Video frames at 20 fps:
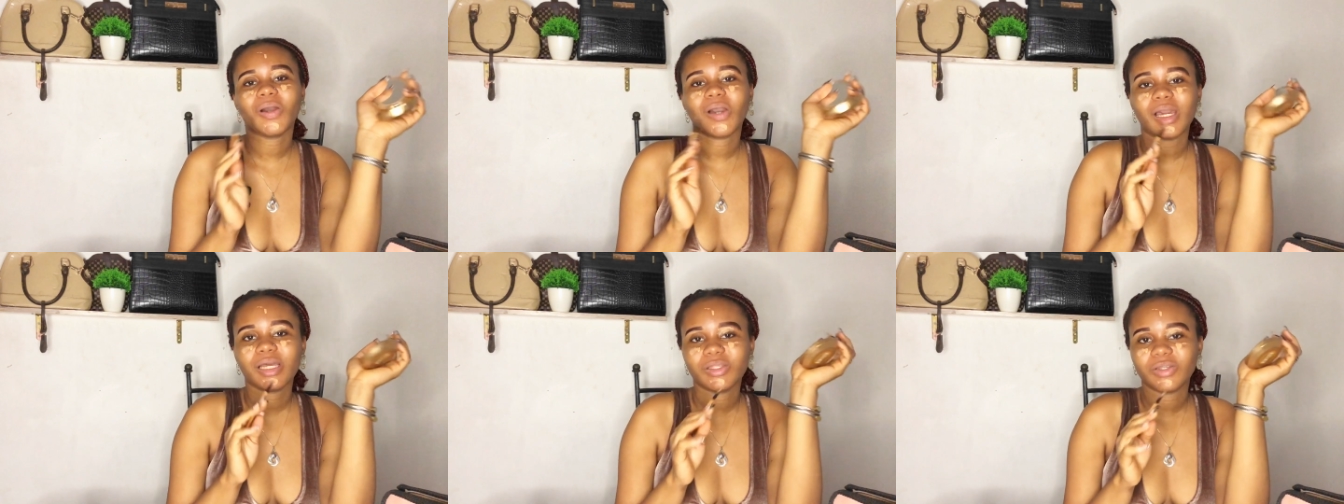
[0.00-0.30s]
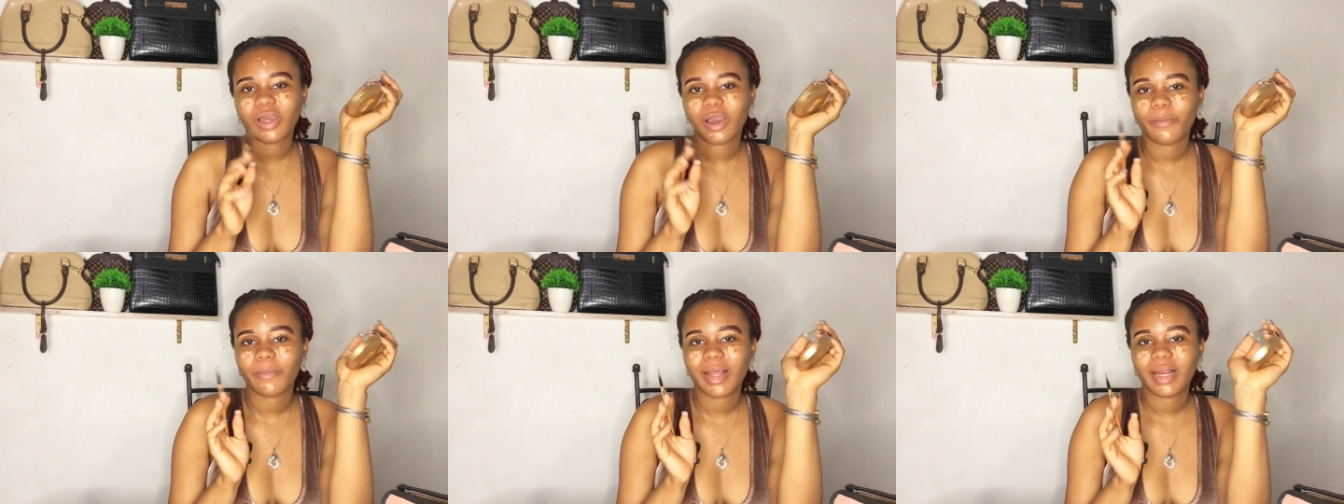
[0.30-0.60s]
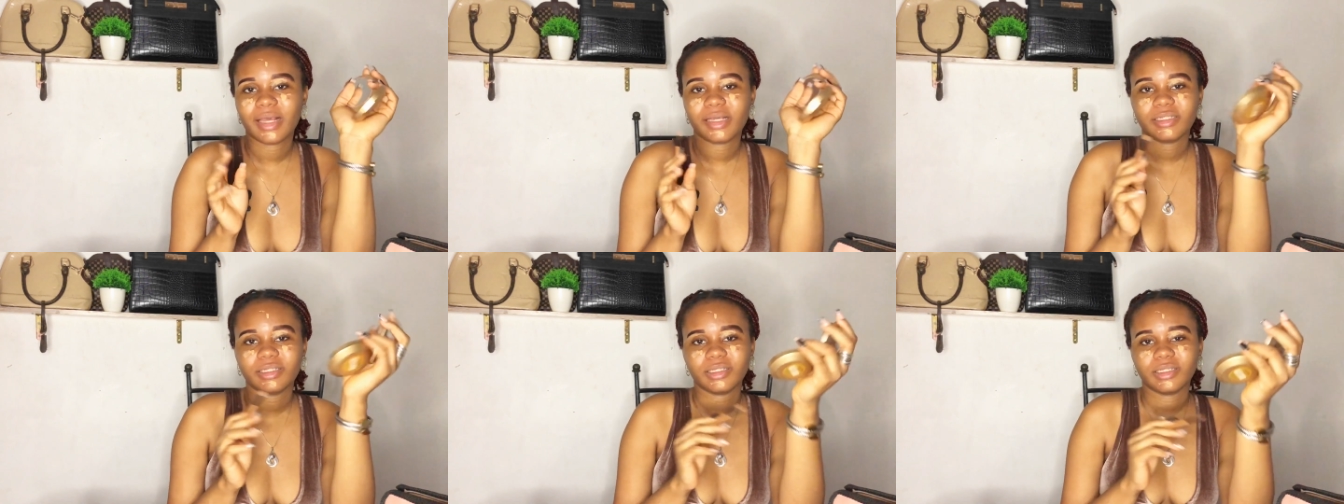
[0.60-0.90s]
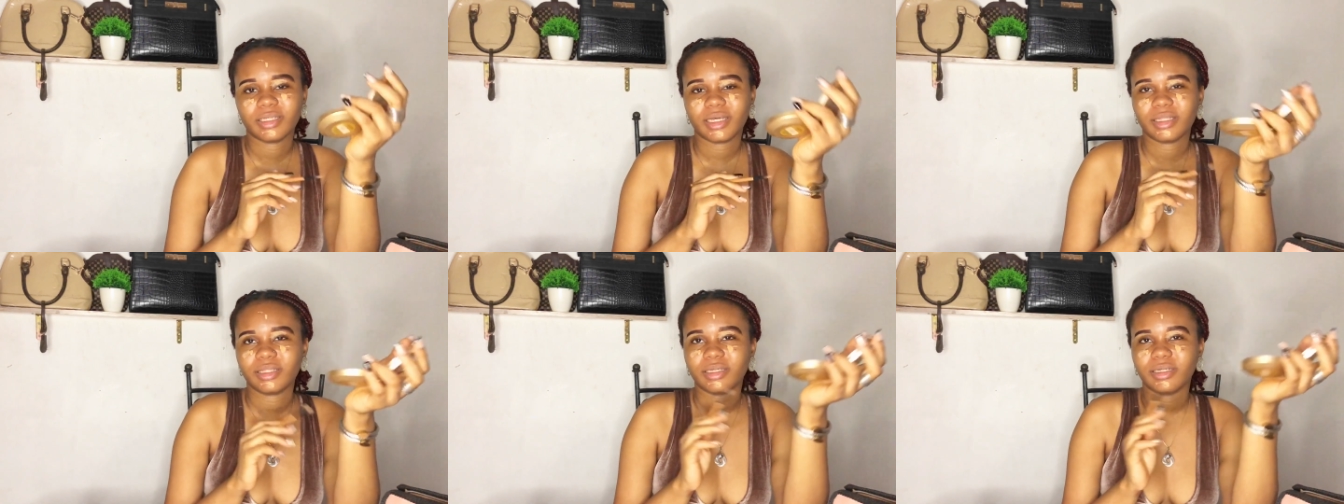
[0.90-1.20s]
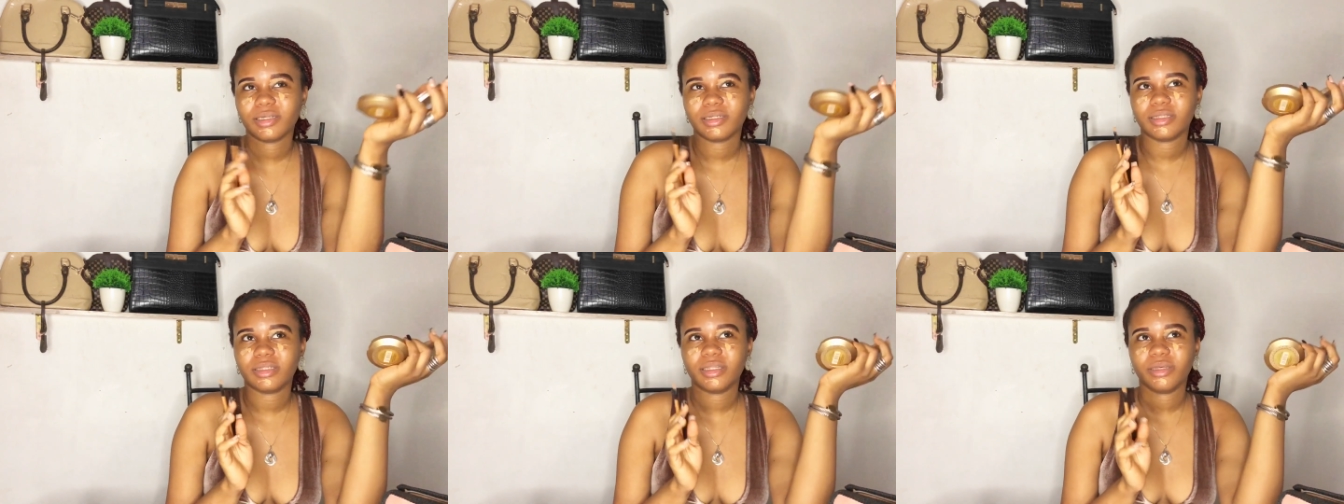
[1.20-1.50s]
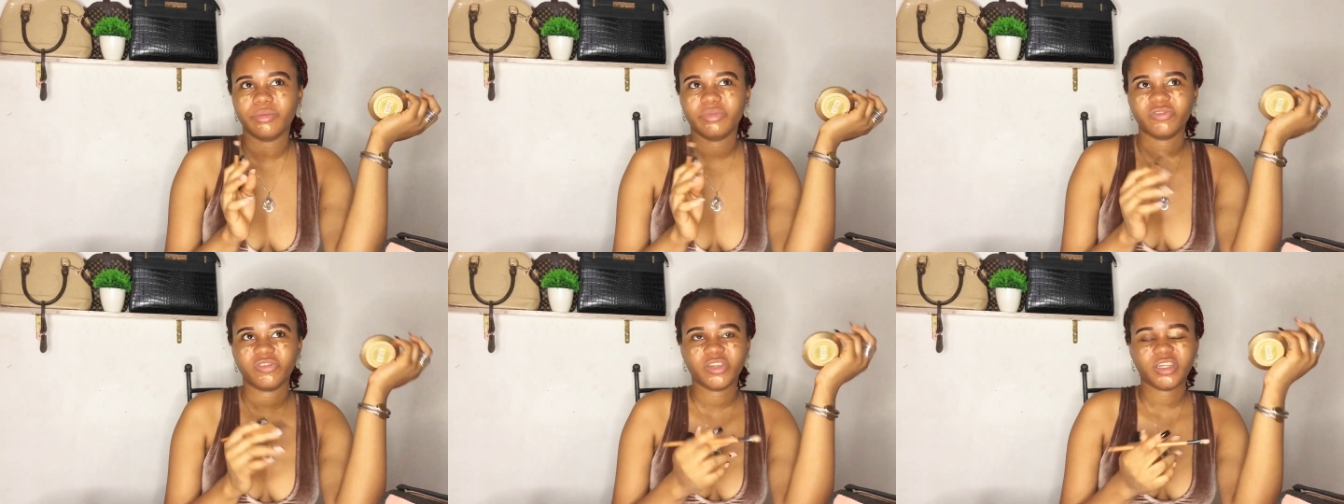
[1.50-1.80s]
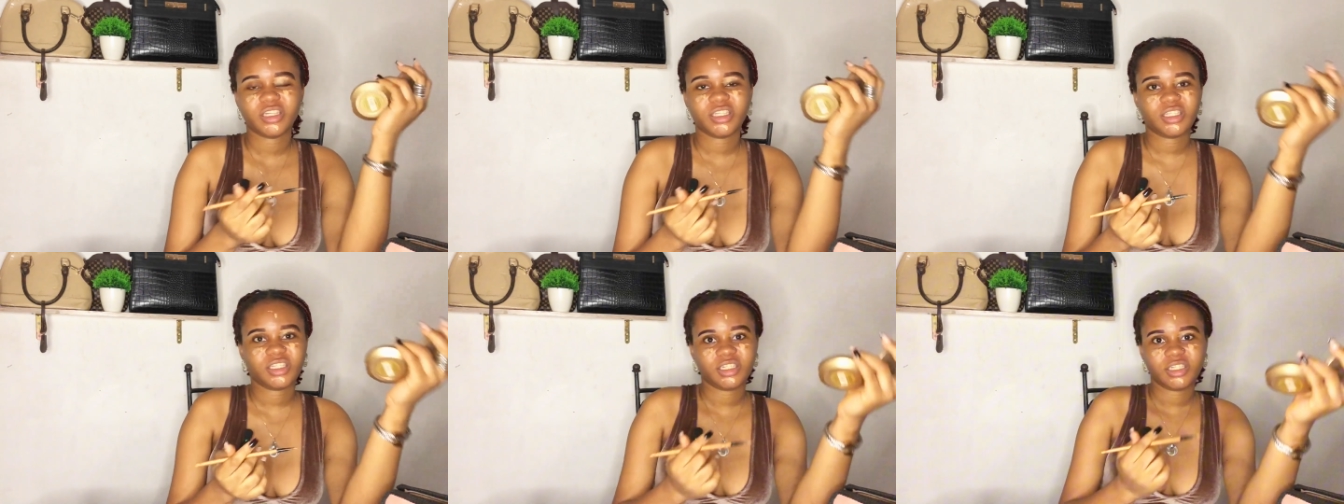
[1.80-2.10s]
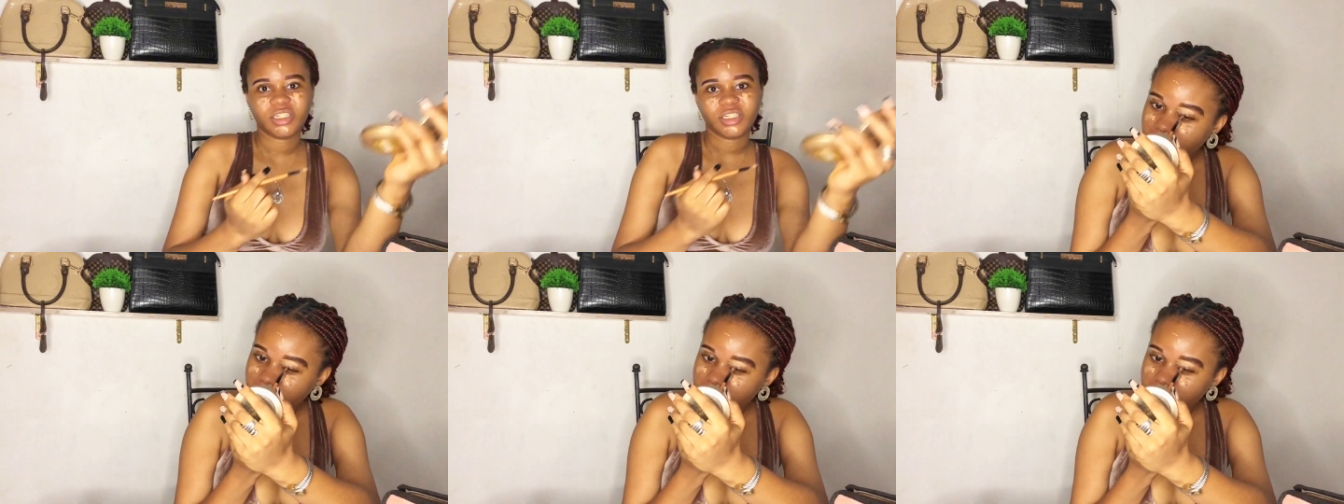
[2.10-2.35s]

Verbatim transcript: but I took out my lashes I think day before yesterday.